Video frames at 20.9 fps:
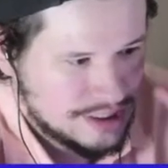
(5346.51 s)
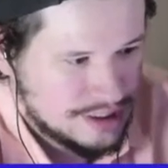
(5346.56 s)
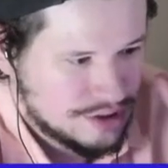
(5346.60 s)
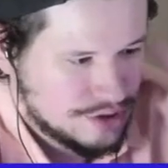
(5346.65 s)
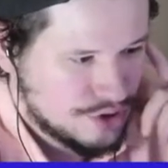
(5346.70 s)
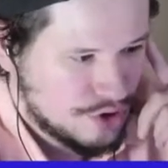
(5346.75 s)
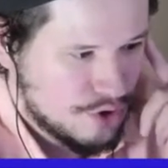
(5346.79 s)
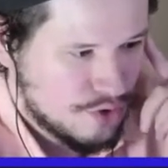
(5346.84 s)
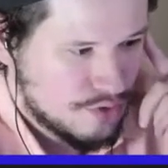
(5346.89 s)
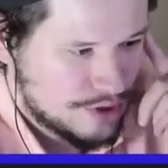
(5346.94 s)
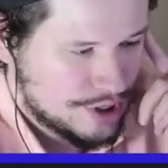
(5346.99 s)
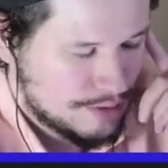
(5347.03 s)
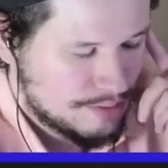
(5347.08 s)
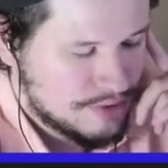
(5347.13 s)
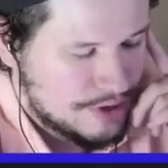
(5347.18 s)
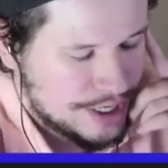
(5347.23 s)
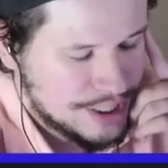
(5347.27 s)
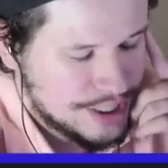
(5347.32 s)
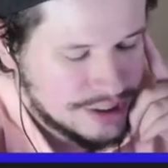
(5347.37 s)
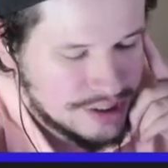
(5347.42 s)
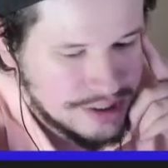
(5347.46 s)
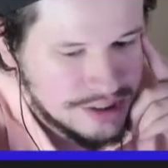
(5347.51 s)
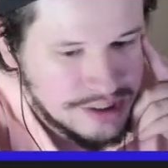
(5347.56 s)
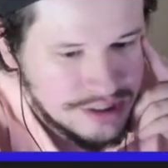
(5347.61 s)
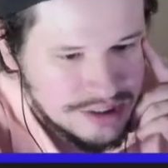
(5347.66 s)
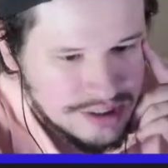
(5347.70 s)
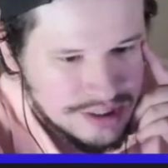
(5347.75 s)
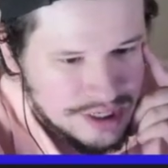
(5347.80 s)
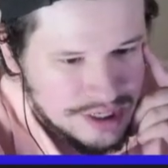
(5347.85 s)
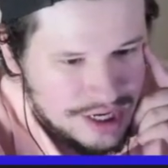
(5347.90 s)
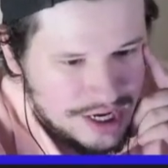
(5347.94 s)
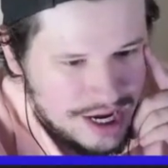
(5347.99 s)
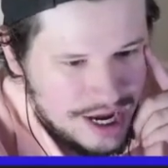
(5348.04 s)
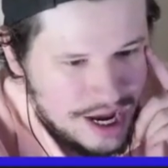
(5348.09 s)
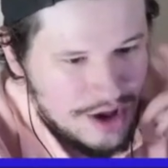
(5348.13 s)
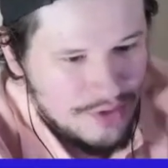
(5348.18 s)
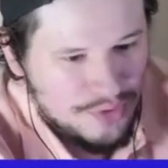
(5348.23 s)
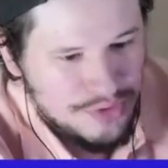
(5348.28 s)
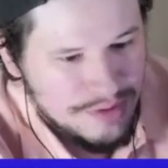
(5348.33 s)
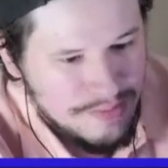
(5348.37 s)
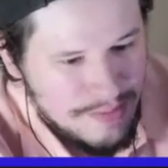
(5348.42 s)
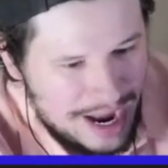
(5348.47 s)
lowering prices.
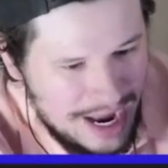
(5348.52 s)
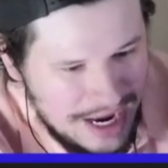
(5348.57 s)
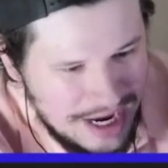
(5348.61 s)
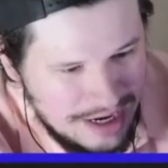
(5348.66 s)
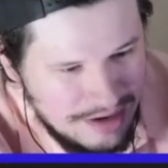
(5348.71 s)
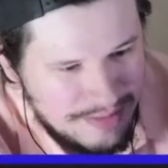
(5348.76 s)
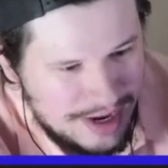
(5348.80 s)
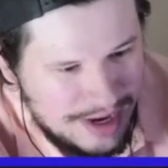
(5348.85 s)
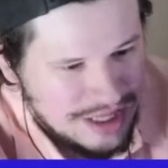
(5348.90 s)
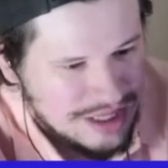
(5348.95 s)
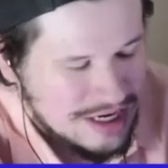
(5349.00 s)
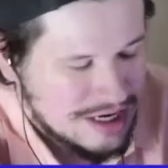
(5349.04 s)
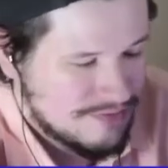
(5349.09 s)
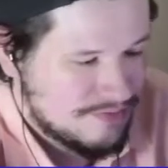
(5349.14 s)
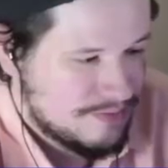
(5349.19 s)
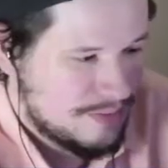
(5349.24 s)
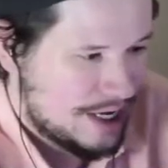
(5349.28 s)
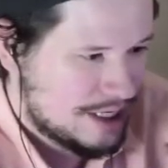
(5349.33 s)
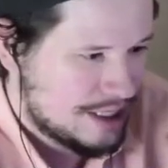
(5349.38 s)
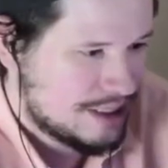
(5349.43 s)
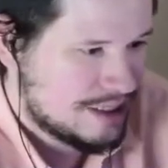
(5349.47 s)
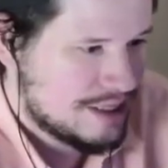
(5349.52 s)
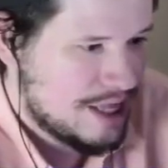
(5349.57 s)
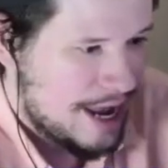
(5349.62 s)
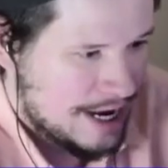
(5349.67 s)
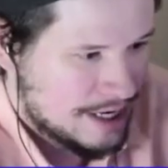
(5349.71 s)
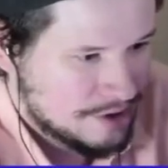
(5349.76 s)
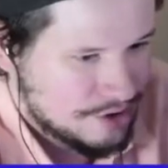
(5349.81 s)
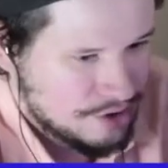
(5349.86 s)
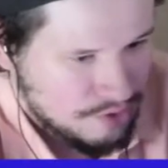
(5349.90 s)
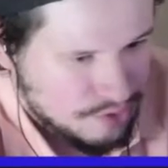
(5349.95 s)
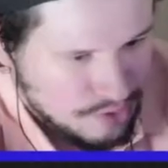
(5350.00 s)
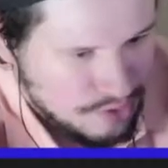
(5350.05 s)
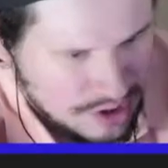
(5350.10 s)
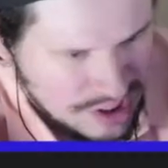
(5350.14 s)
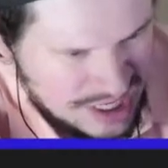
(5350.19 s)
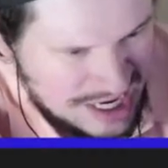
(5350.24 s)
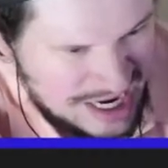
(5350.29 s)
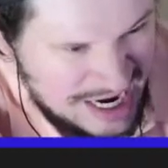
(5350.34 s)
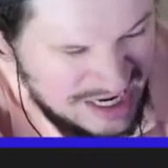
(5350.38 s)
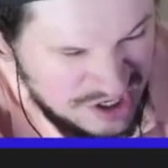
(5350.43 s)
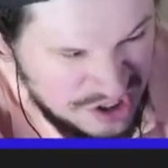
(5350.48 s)
Yeah. My thing of making that core
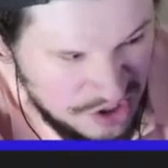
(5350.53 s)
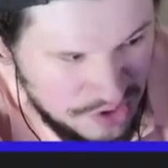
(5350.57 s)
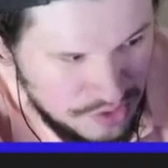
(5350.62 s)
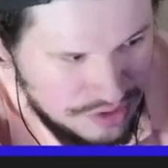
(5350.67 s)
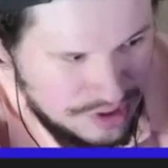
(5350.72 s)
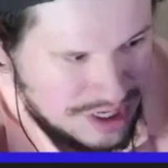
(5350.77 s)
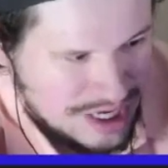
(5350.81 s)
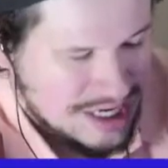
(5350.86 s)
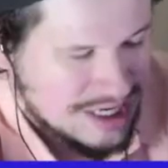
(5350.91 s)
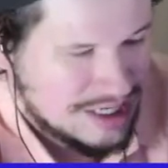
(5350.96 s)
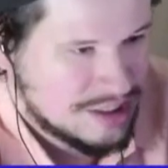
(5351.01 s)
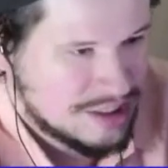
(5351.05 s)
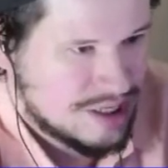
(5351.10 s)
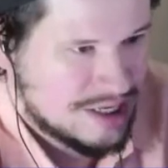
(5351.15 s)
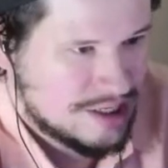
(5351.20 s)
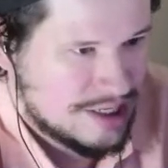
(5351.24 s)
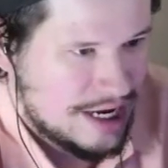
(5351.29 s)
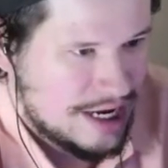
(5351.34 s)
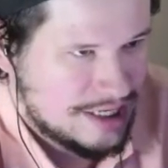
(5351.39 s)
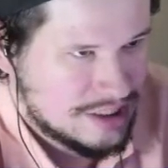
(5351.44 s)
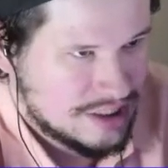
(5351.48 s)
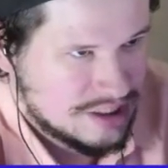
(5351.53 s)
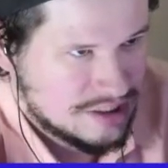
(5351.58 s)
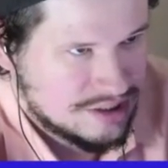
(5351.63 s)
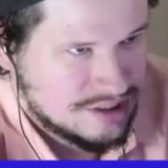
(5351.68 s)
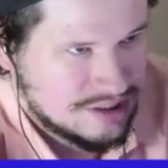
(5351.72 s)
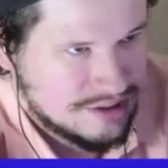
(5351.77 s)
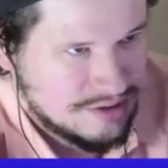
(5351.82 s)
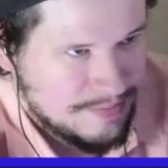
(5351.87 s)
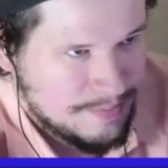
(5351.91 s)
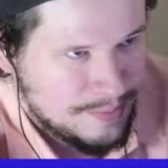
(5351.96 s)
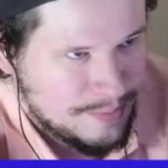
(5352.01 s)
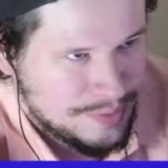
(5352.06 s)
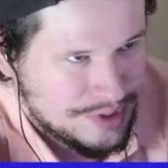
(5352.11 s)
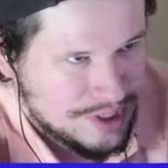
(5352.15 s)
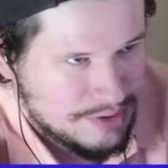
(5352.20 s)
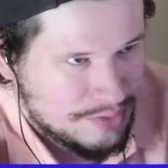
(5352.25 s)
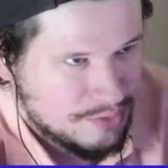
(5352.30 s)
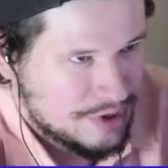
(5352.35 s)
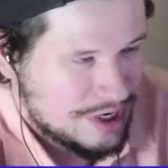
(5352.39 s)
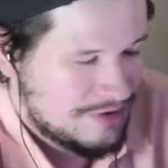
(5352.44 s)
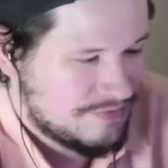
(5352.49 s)
that I don't like is it's
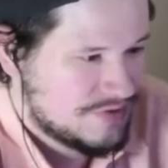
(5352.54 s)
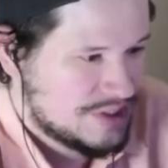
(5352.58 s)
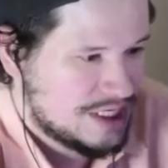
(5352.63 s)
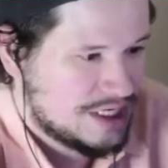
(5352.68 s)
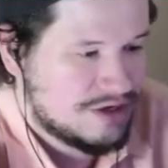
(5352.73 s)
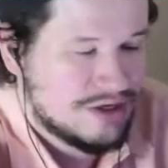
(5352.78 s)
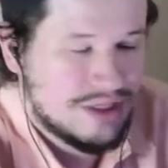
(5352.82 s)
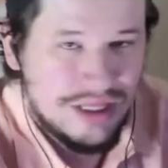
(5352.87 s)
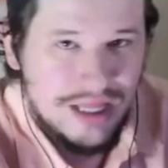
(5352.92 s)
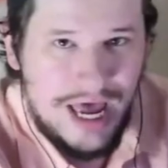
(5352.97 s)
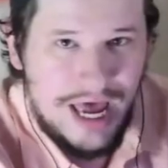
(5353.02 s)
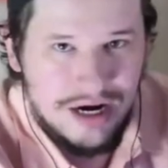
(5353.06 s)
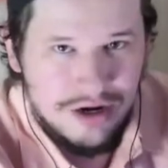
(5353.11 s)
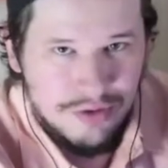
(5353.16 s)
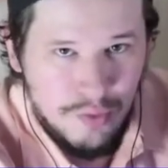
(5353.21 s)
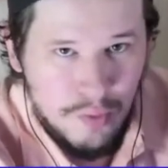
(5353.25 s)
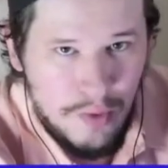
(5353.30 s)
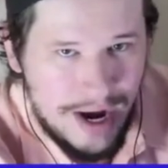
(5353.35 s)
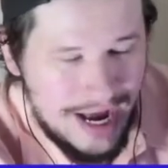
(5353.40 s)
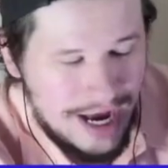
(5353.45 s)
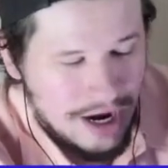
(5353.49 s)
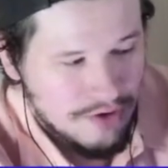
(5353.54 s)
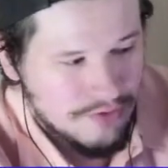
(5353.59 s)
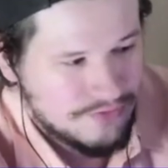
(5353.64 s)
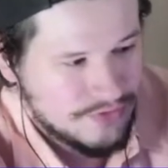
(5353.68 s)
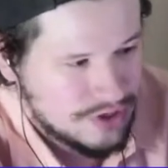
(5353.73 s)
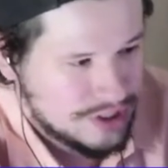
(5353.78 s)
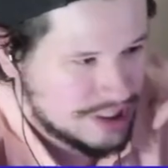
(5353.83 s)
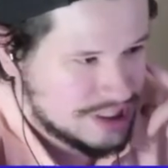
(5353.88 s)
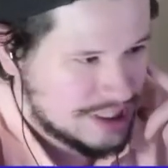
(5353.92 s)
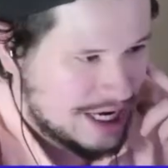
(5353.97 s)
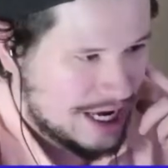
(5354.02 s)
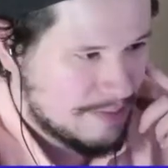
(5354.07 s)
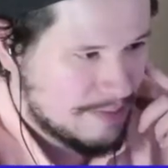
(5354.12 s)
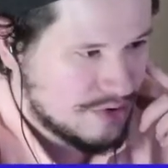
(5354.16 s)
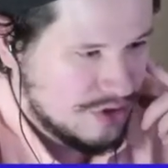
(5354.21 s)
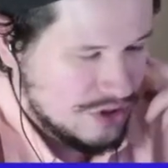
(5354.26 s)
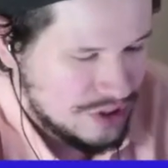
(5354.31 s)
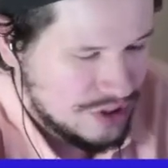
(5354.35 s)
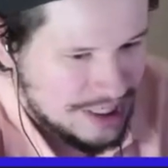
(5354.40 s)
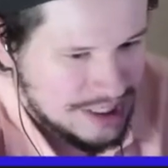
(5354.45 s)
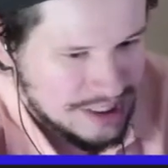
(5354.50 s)
what I've seen in that in WoW, for
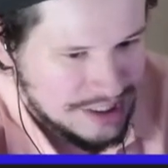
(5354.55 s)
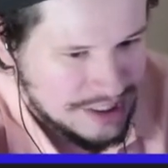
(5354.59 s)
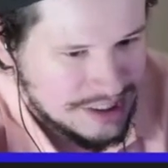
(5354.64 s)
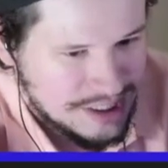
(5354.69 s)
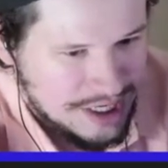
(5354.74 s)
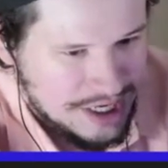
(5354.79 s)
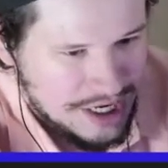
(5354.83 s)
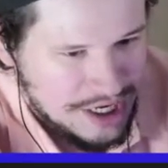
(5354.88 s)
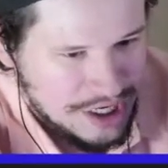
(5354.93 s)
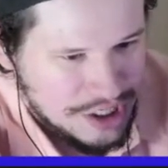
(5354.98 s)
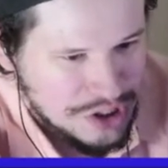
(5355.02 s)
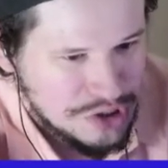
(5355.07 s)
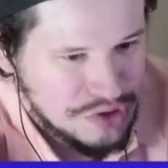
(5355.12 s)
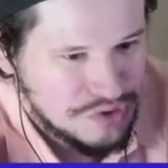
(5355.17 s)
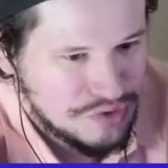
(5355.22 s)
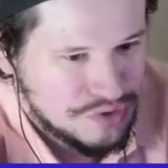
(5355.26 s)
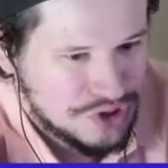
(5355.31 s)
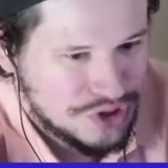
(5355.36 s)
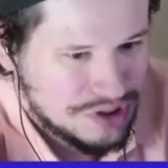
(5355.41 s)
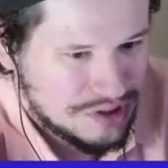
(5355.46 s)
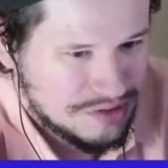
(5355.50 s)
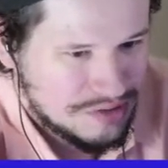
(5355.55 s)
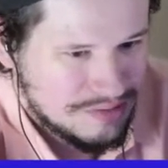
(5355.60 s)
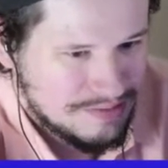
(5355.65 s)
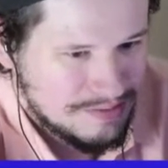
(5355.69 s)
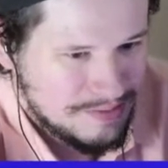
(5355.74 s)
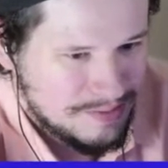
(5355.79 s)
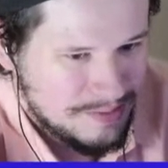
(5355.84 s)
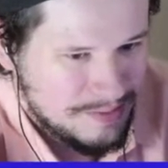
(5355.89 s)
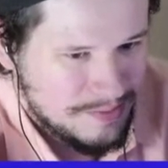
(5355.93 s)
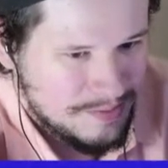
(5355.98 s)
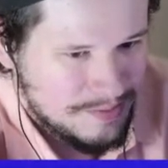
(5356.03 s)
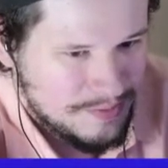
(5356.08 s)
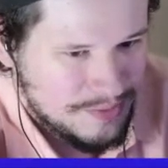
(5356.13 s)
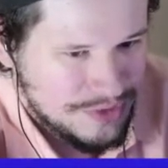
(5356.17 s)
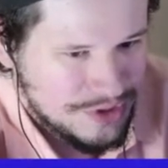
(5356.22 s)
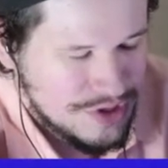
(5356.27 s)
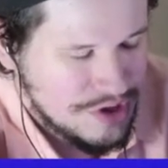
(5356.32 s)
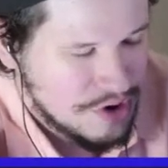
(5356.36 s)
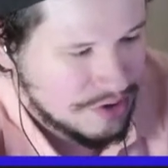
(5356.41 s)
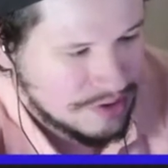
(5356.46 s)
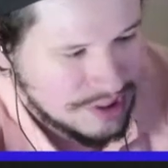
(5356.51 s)
example, is
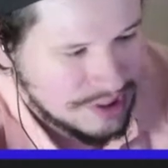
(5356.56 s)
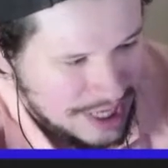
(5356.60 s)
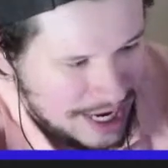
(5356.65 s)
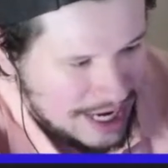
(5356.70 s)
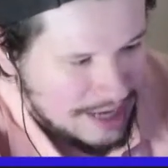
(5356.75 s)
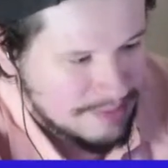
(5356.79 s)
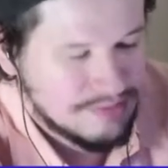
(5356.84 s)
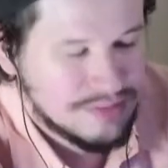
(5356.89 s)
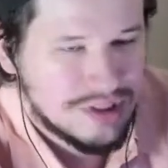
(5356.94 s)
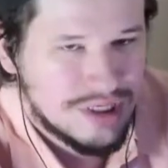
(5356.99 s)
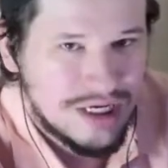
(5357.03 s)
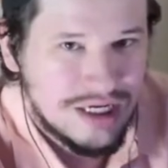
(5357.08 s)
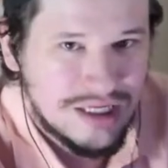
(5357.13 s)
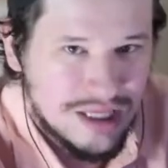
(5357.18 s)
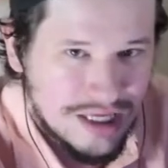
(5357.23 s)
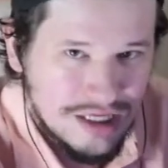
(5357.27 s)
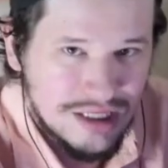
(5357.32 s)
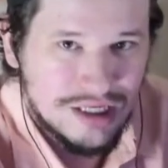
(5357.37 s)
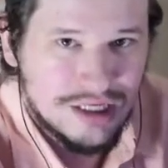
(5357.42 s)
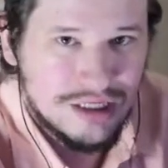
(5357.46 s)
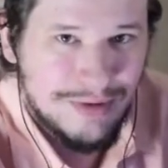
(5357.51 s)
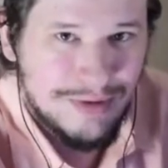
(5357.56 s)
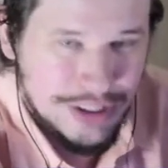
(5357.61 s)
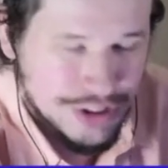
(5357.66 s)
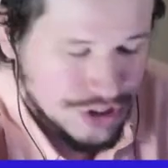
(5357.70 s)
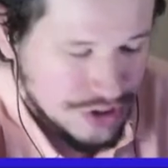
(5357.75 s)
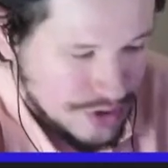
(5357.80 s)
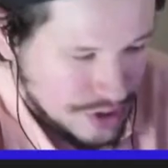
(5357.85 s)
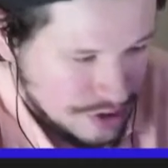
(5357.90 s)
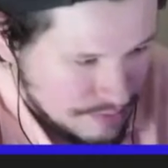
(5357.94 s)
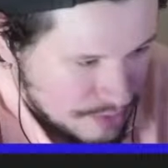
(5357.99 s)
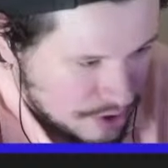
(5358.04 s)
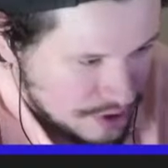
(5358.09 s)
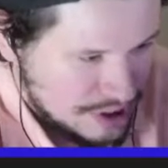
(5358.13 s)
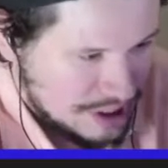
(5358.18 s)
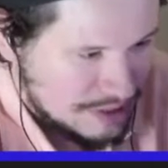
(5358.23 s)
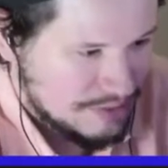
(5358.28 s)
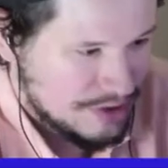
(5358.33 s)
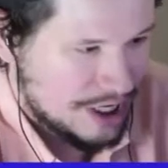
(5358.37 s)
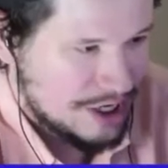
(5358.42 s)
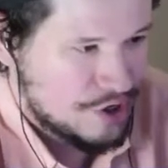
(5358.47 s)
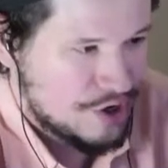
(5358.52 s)
the games like this, especially with
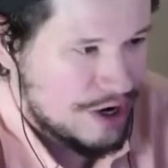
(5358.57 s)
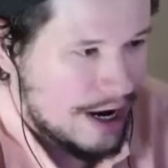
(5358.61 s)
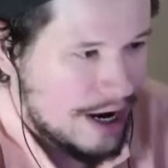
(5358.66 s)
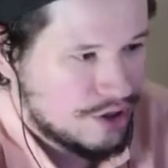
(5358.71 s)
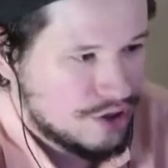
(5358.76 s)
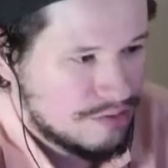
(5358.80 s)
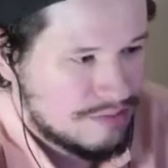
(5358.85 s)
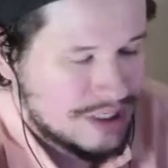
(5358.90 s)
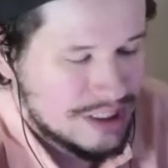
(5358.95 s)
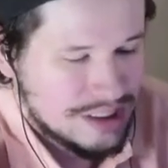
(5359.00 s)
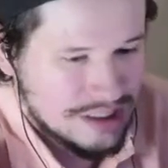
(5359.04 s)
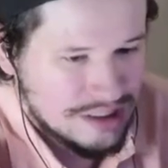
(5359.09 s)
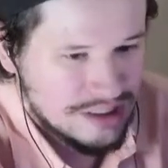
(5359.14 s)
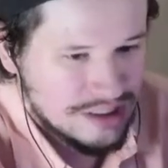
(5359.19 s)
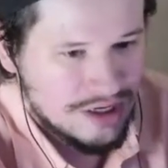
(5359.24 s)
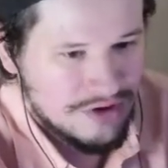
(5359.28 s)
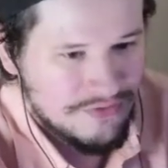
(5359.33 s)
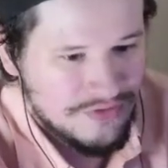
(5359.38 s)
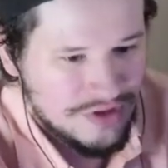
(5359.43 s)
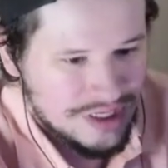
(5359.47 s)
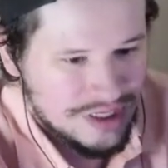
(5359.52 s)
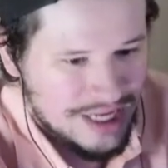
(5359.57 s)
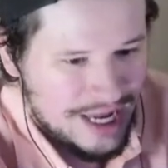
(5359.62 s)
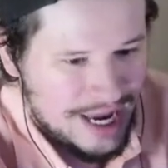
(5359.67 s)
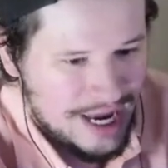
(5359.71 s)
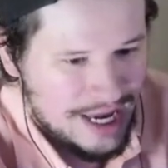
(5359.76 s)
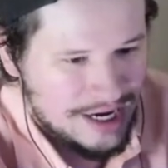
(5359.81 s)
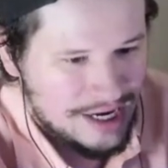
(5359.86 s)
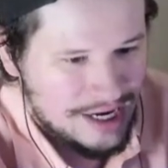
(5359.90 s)
multiplayer elements and stuff like that,